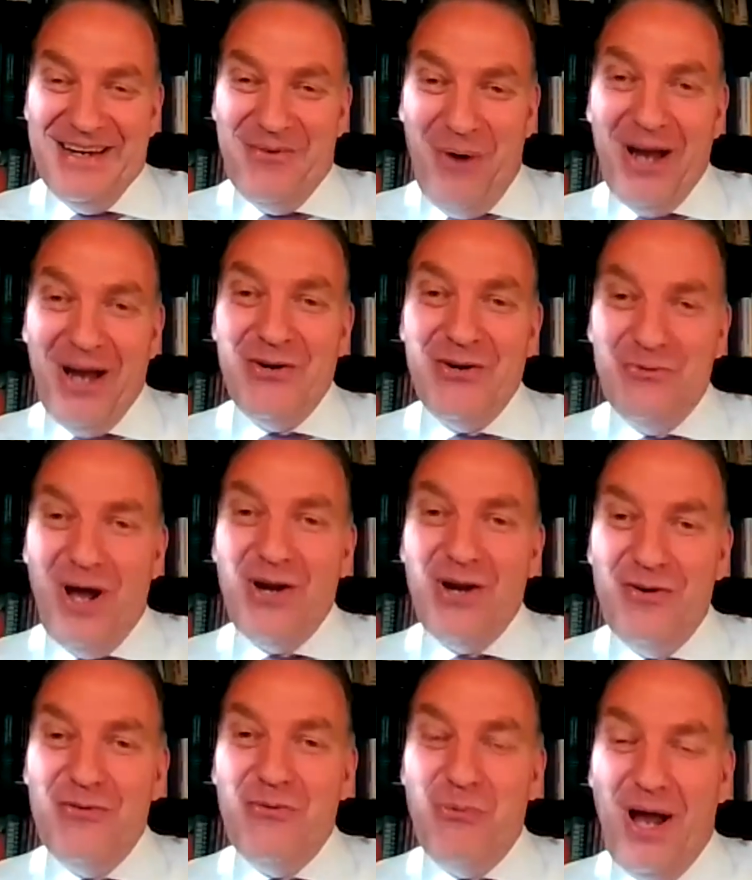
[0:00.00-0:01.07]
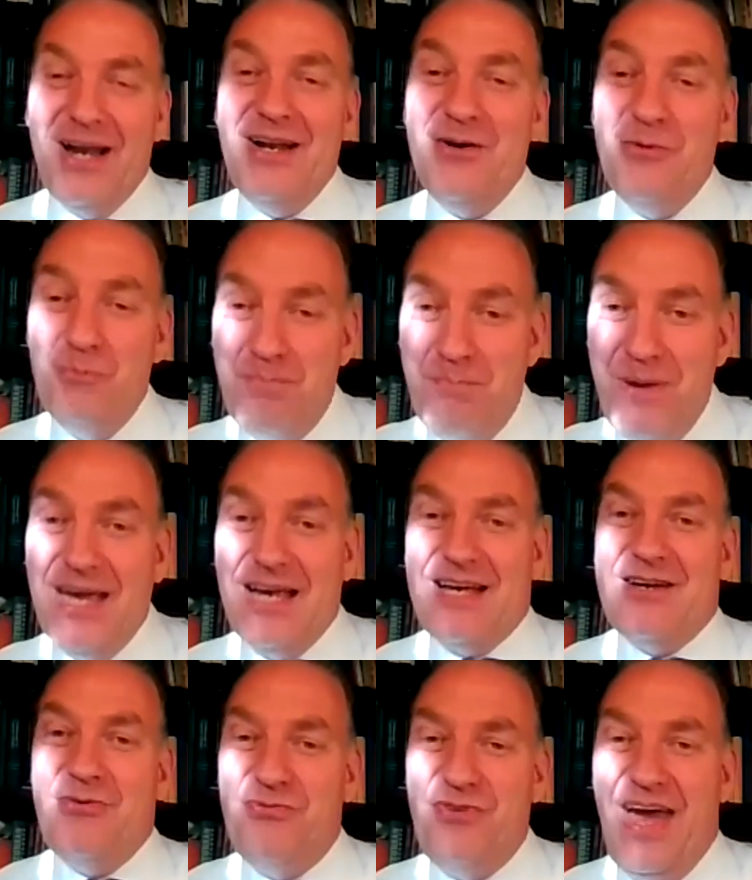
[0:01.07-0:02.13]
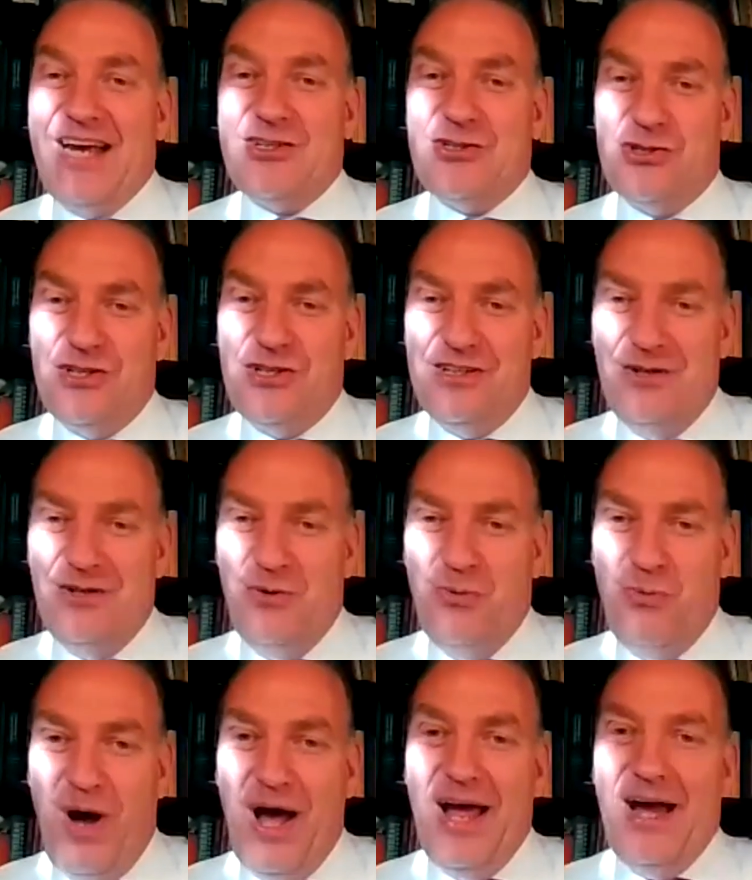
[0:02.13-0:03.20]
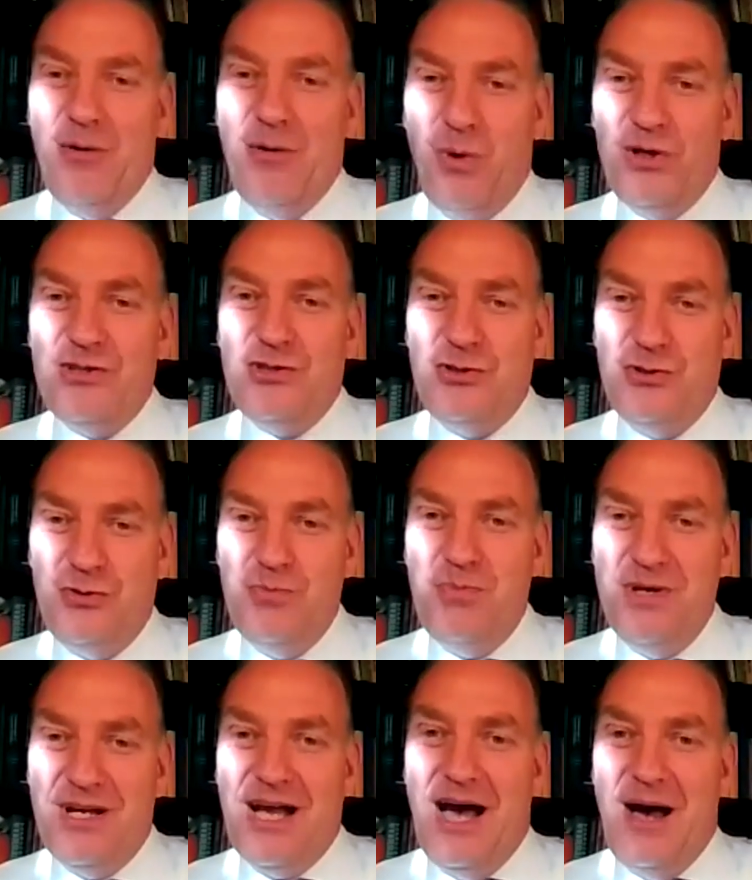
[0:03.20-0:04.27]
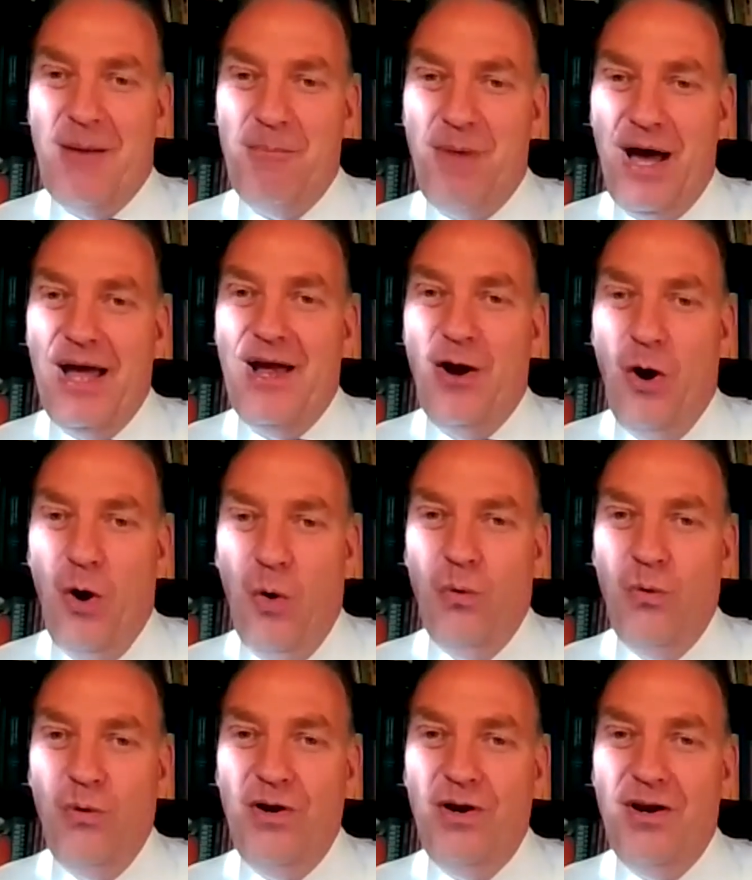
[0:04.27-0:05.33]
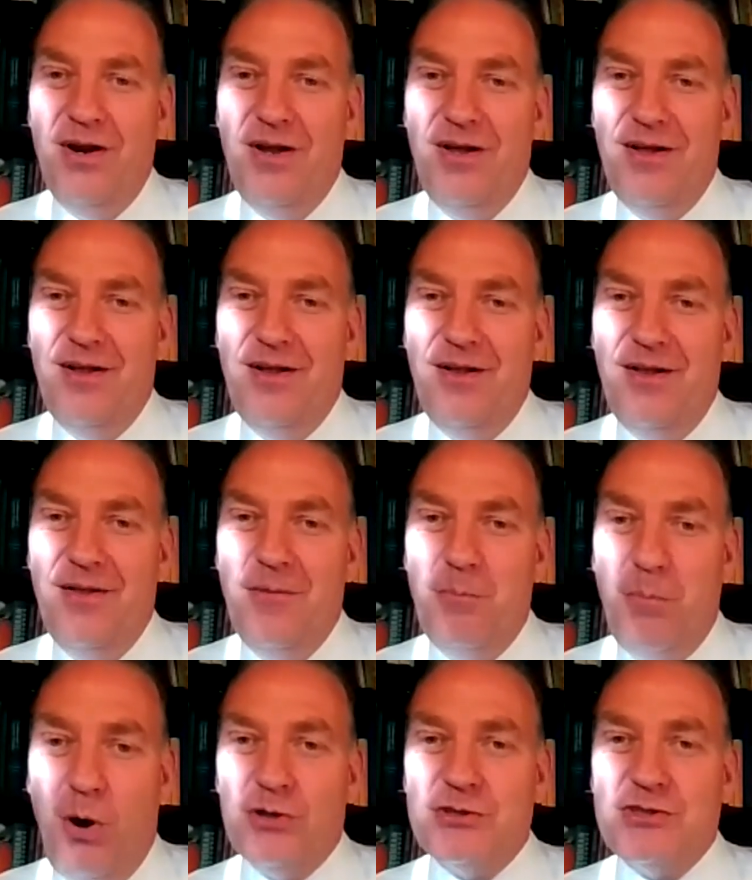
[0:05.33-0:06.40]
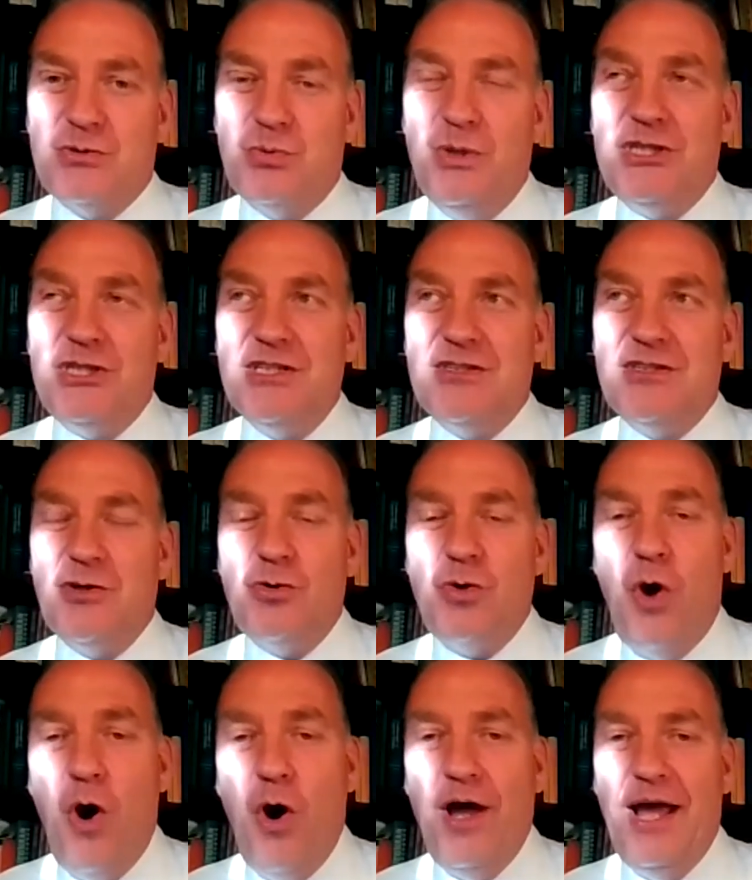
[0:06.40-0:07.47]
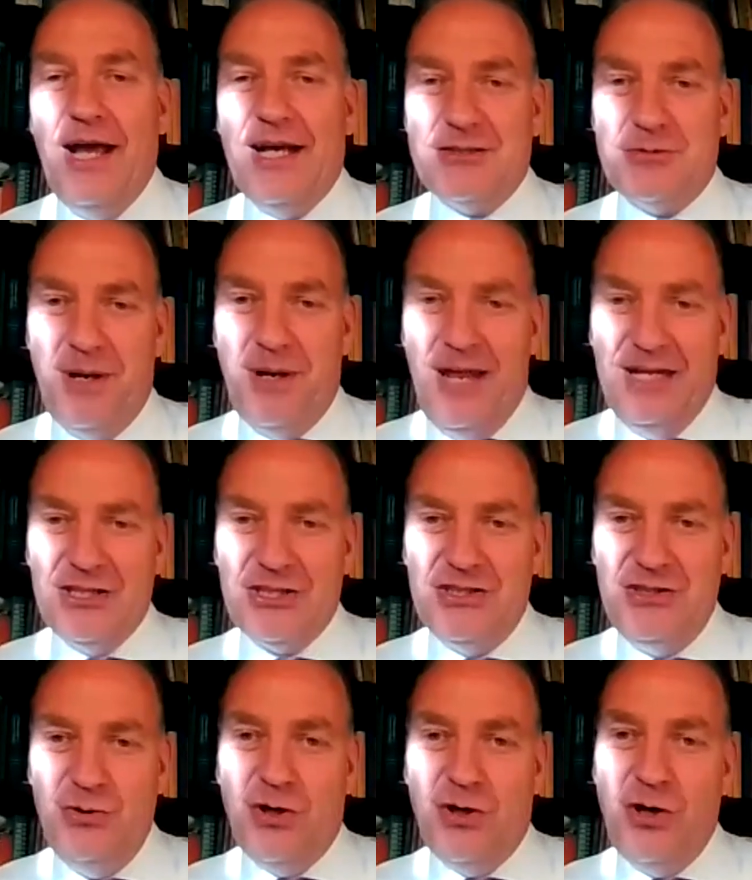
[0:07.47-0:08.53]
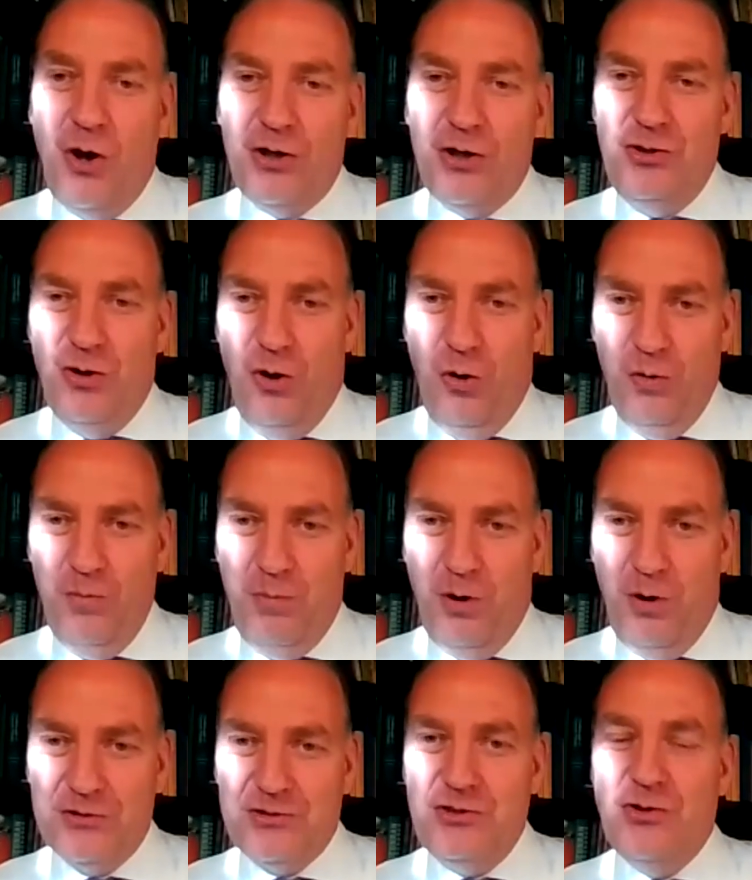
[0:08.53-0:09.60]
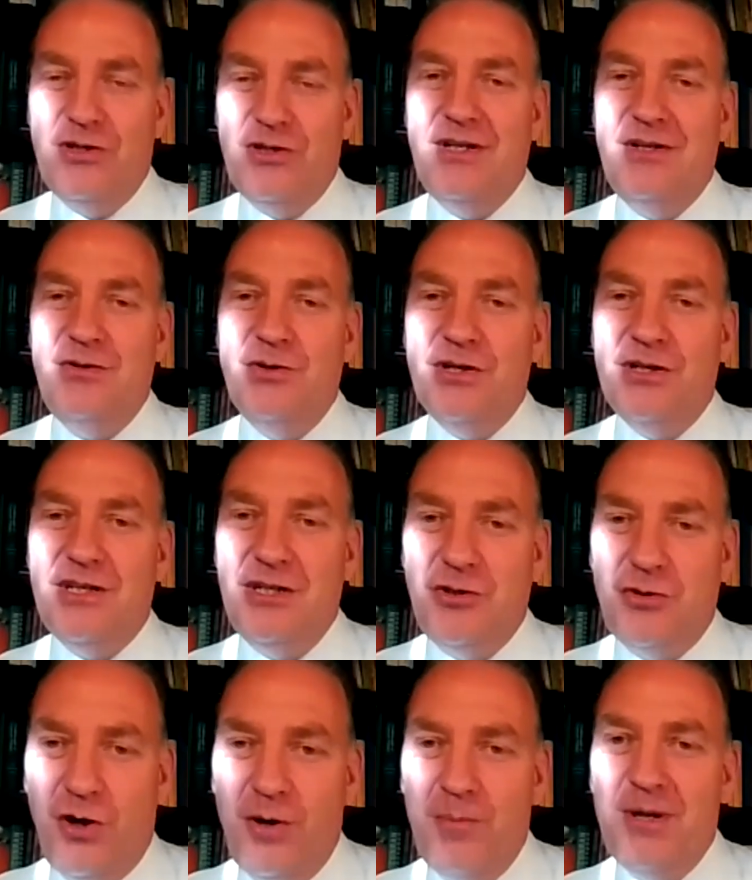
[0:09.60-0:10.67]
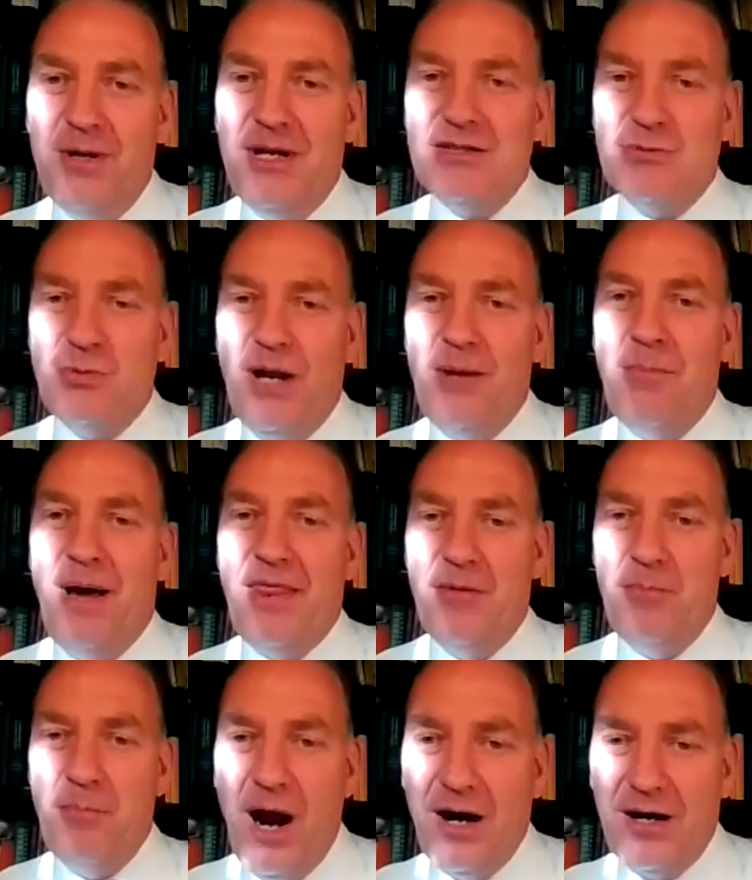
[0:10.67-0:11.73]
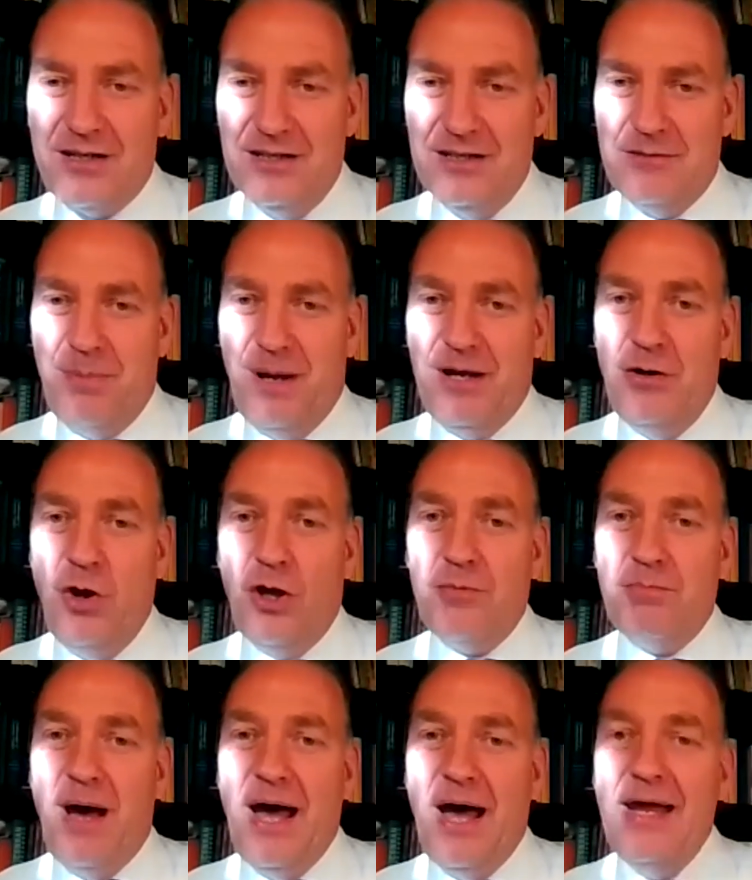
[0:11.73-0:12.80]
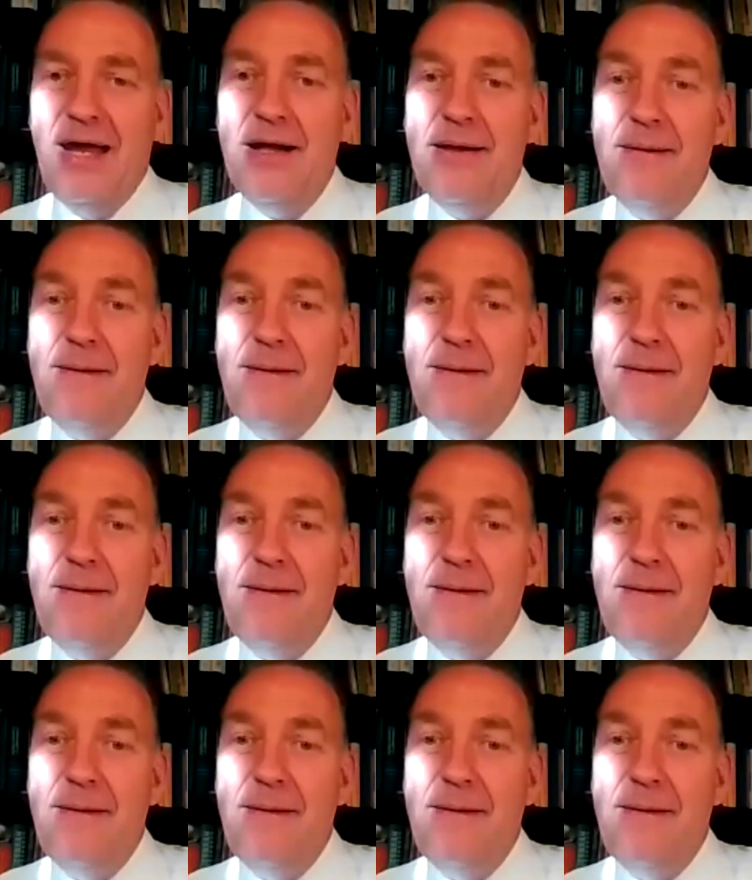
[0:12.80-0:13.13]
one big factor why I wanted to become my own boss, which is a wrong explanation. You're not your own boss. You're determined as well by the market, but not by